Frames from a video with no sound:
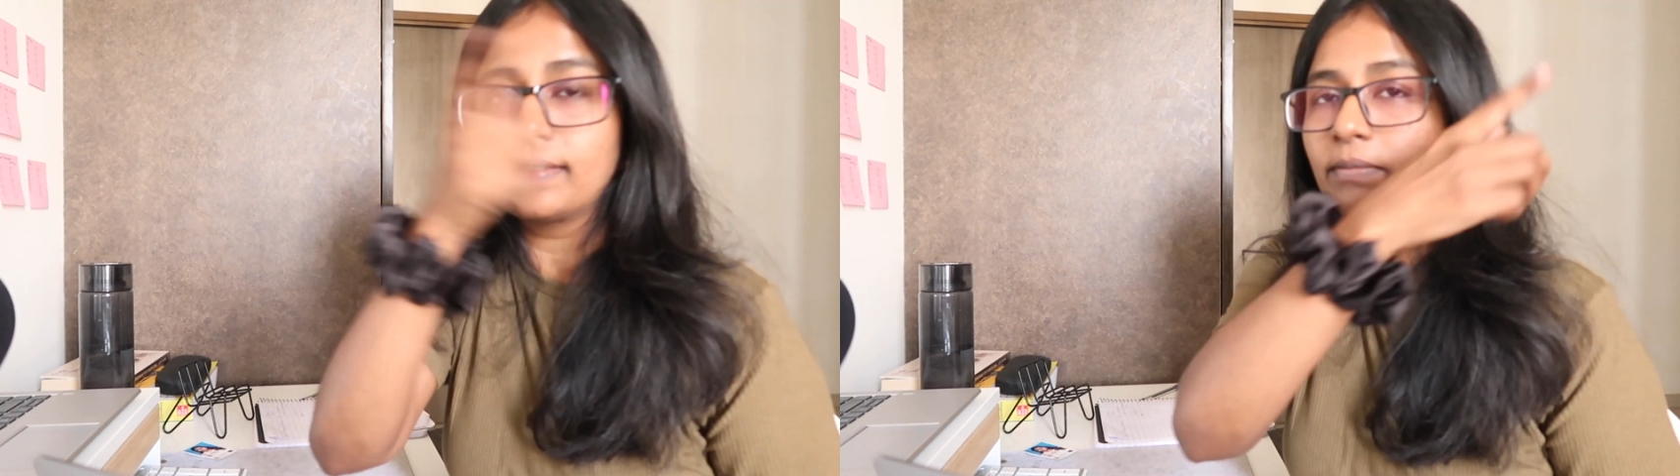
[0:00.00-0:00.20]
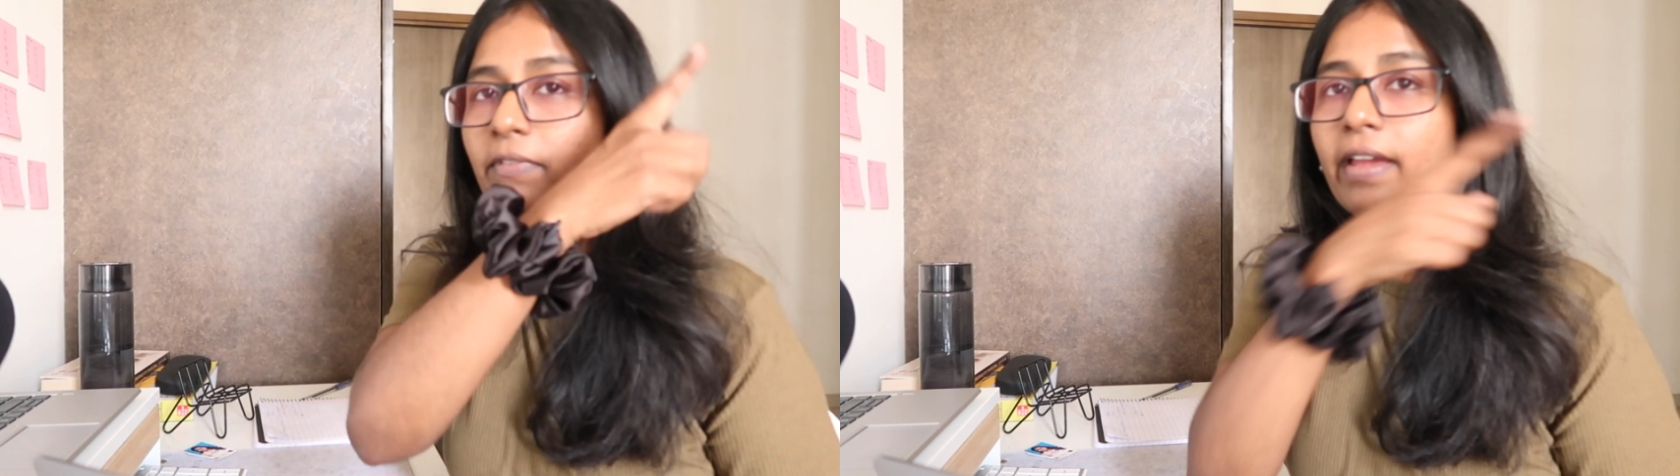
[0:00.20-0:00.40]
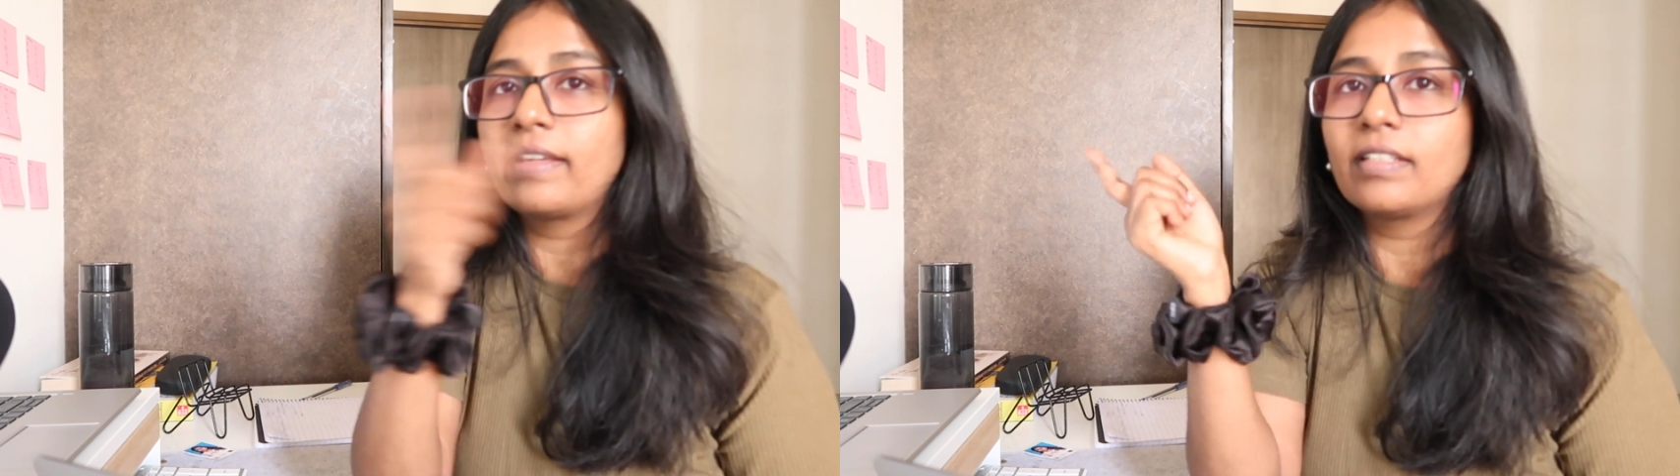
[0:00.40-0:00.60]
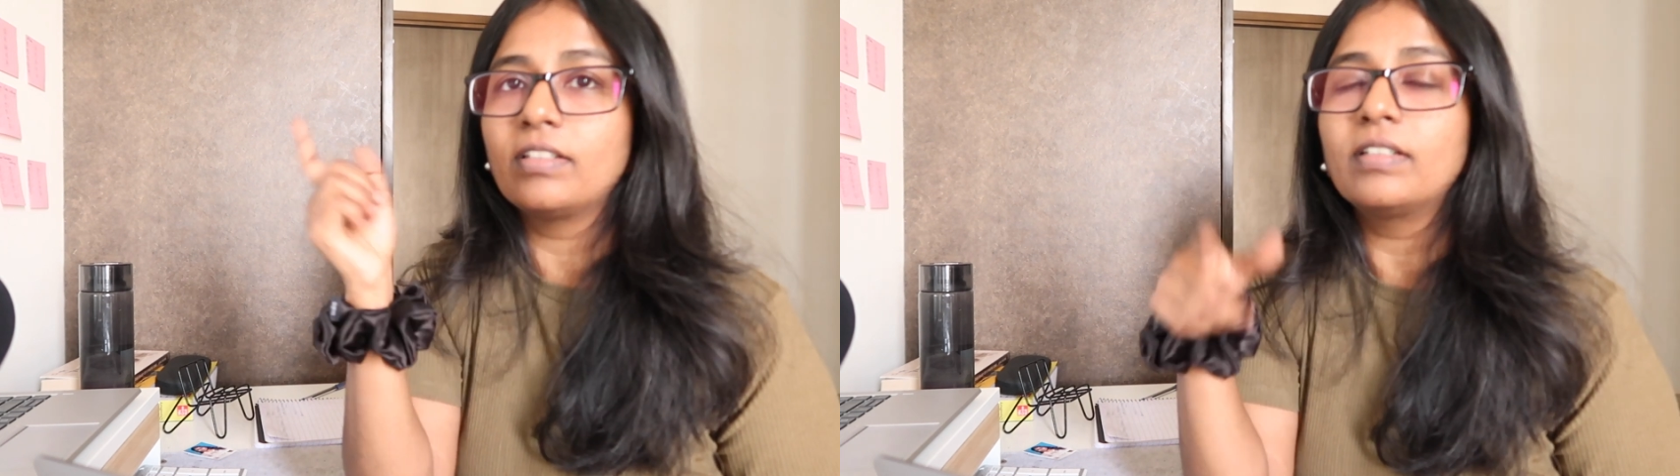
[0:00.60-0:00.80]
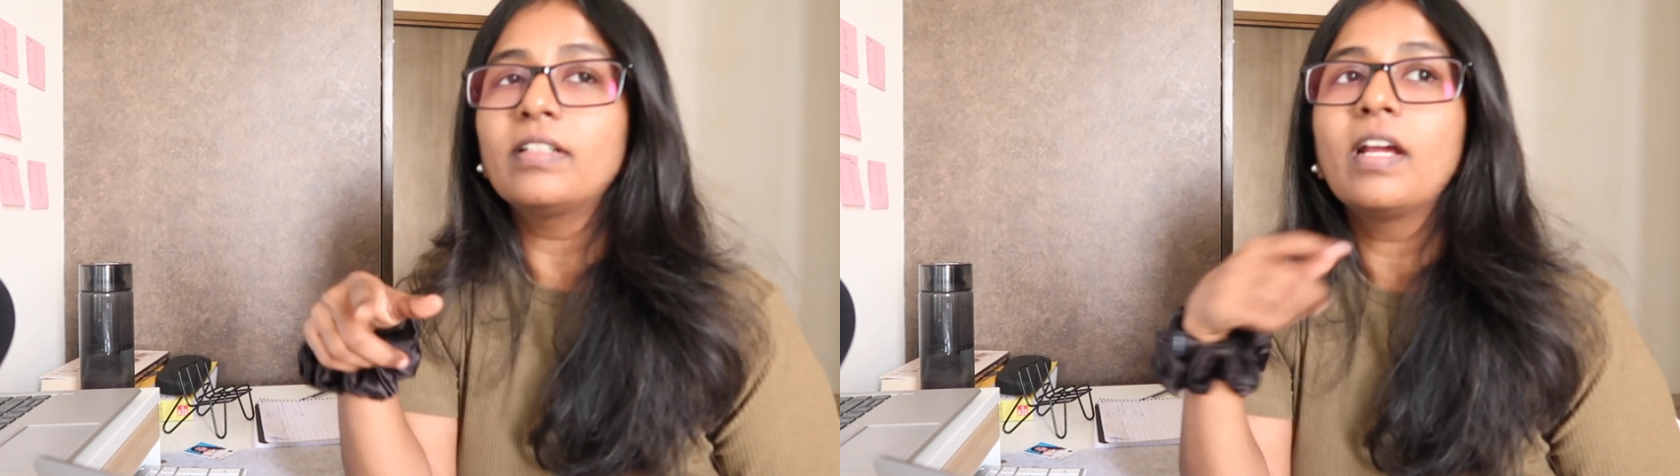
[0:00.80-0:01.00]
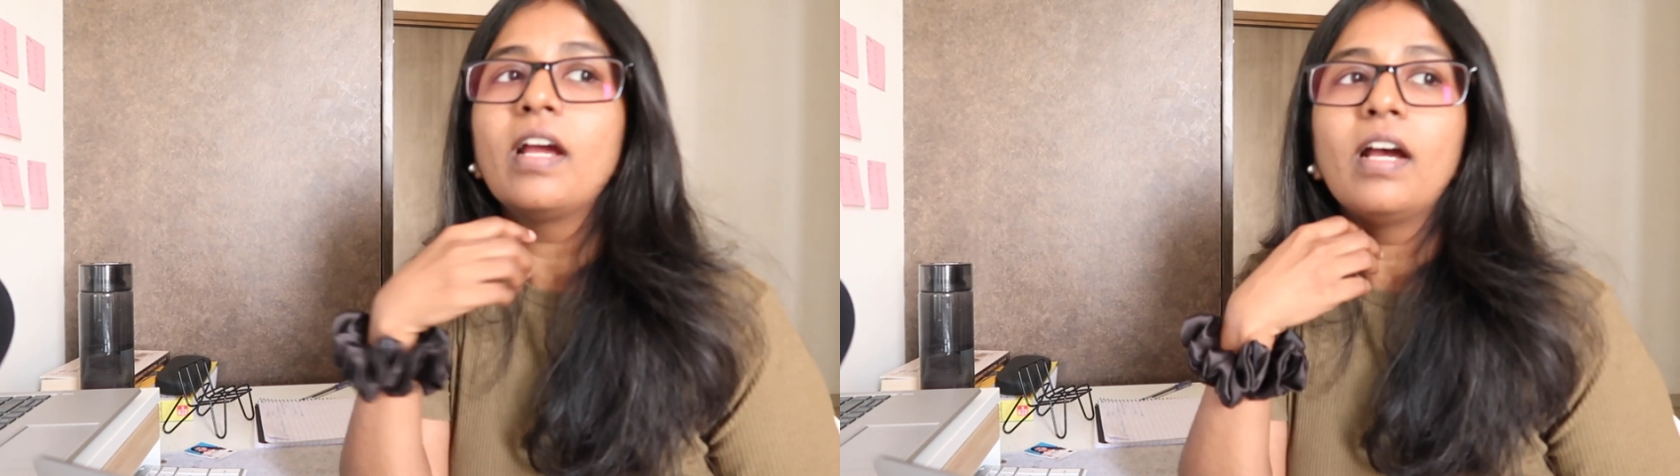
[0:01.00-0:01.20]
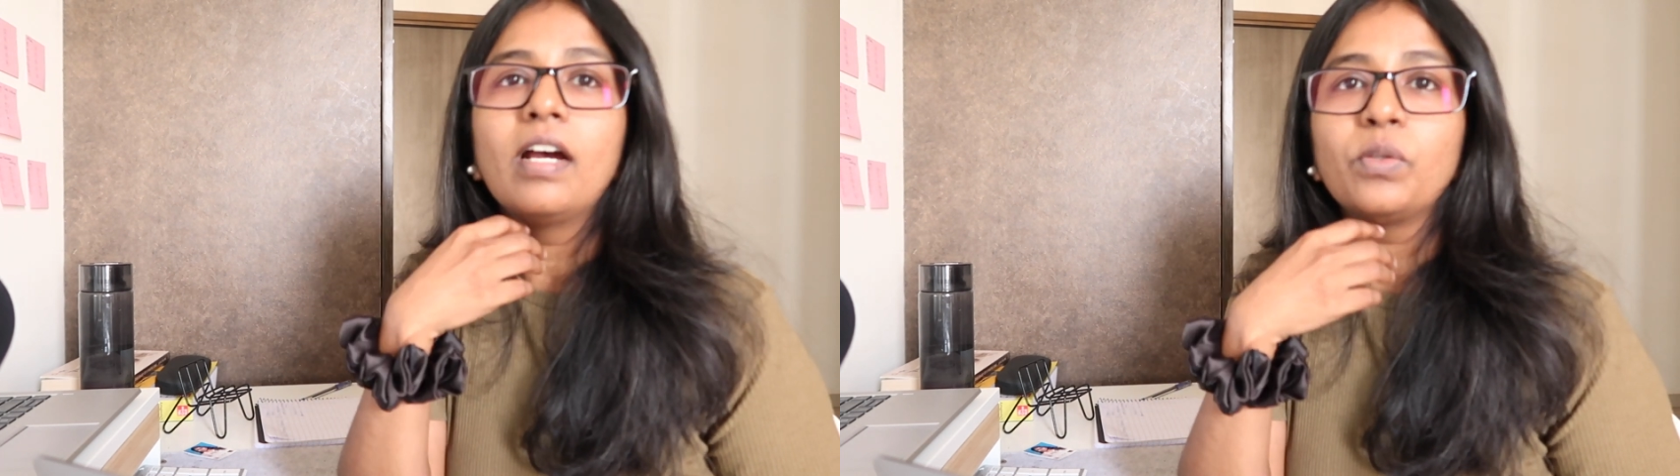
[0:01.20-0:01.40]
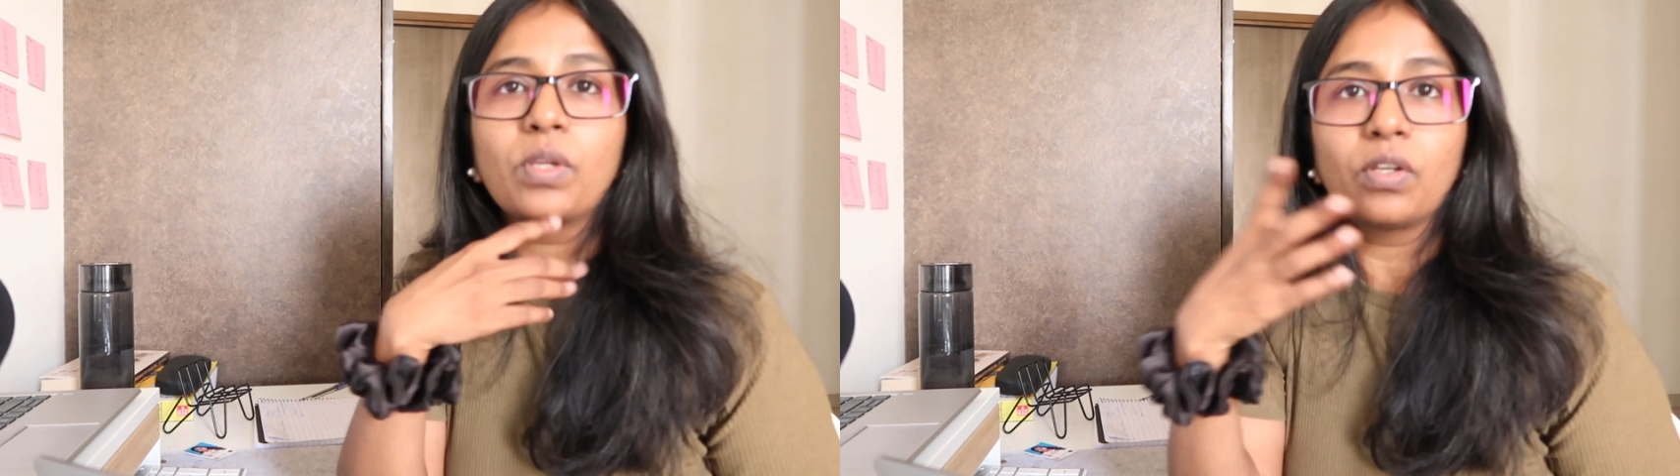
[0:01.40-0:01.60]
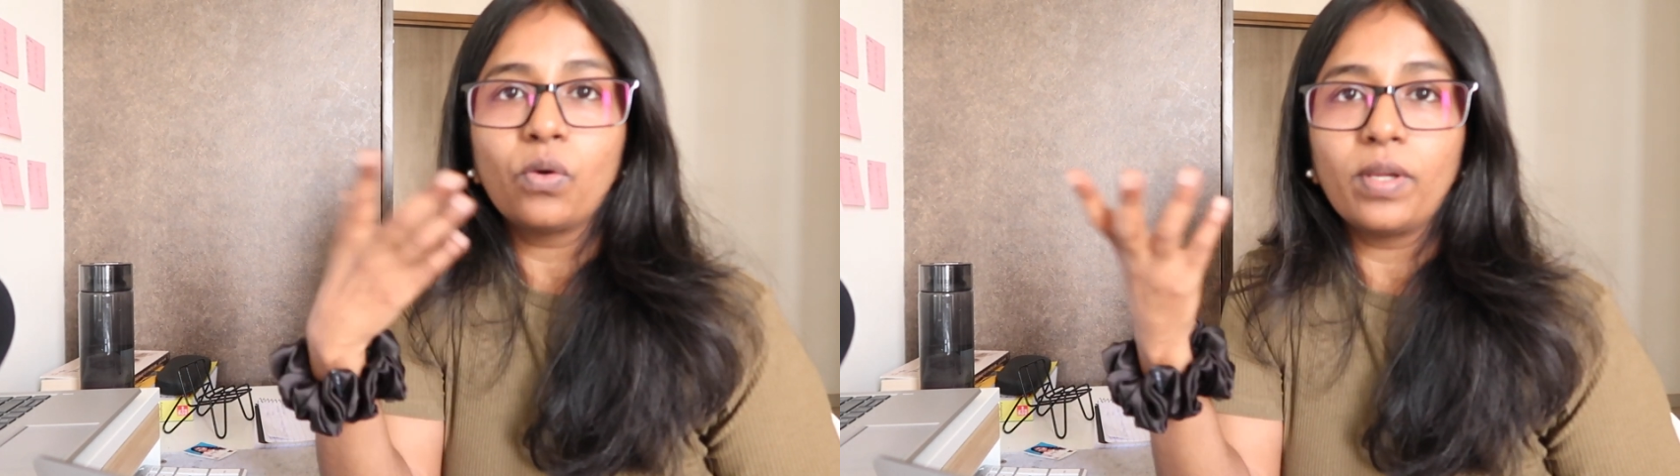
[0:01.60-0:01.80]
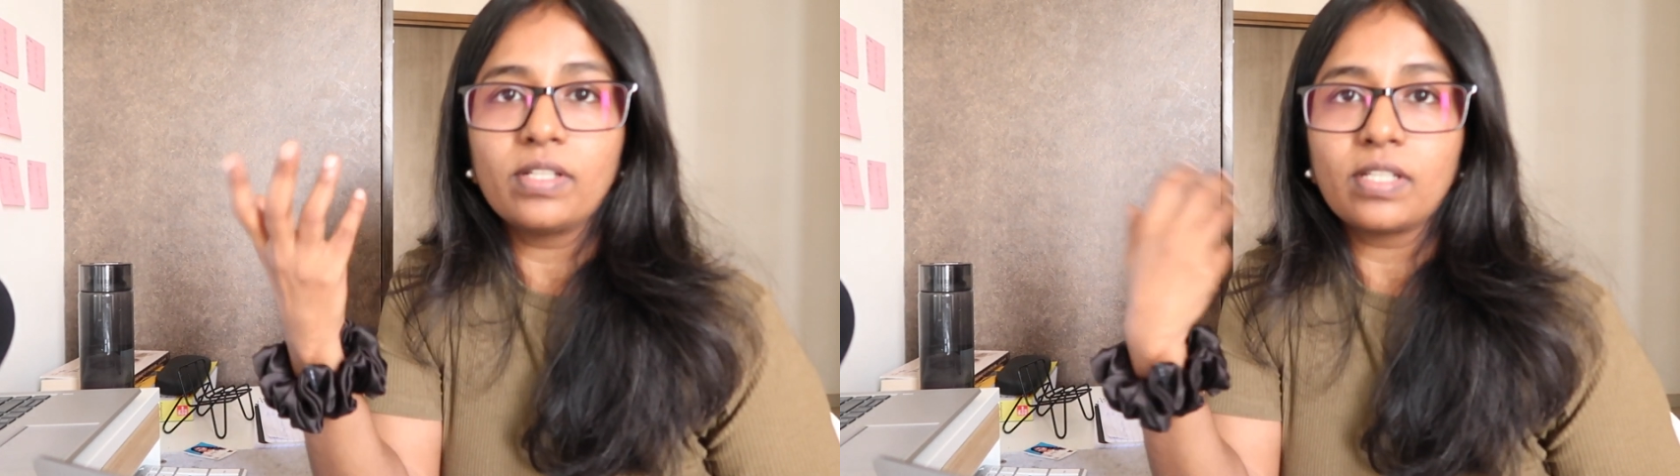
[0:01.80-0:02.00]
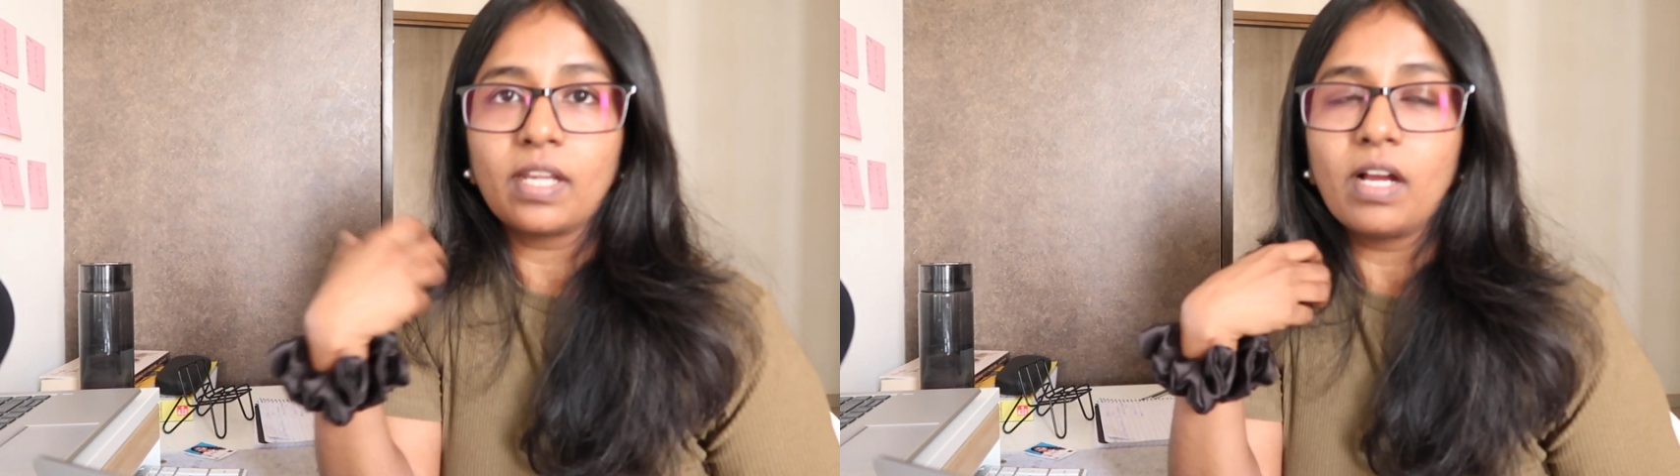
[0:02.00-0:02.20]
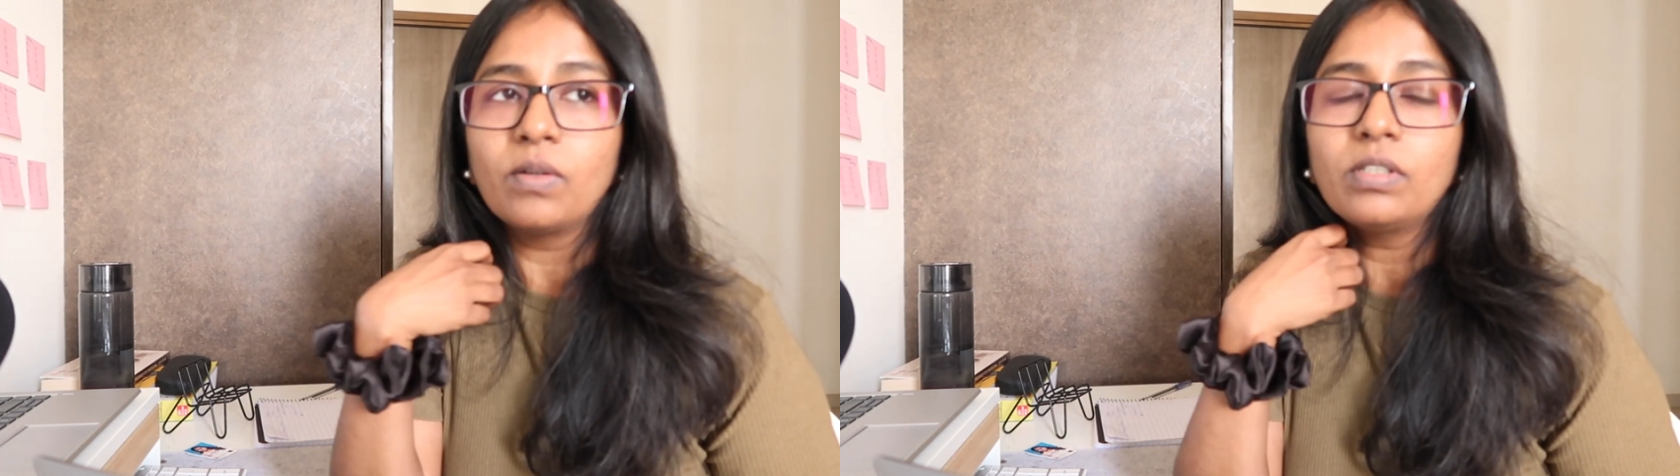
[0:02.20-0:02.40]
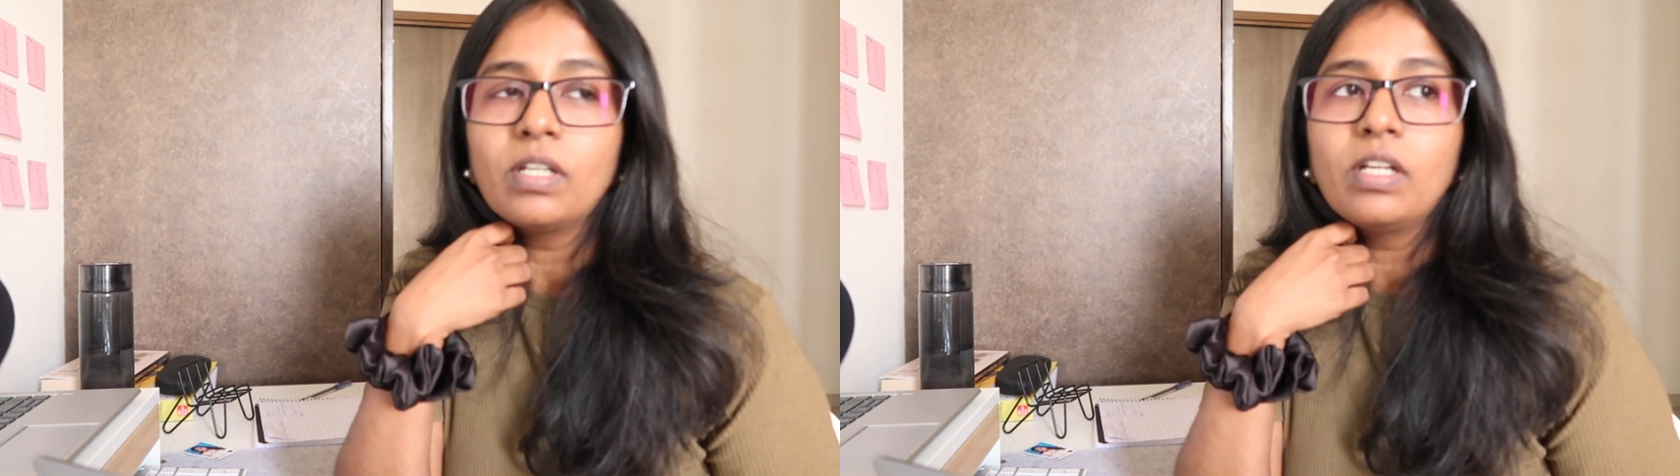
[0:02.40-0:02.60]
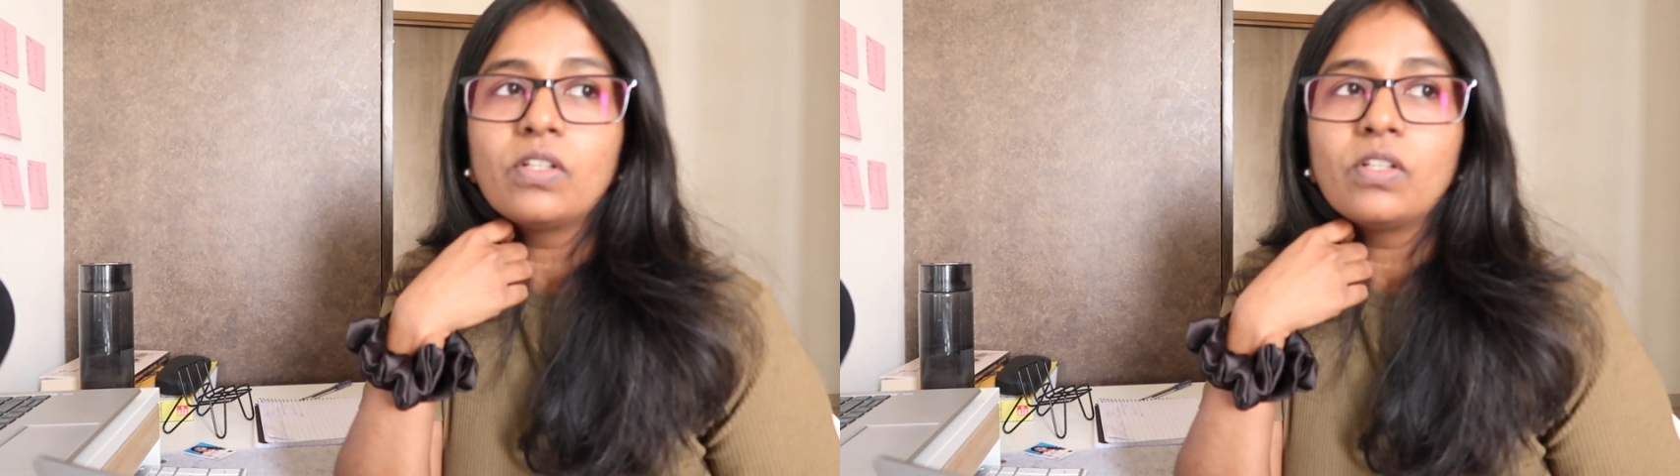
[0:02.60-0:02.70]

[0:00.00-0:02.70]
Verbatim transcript: somewhere here you can go and check out.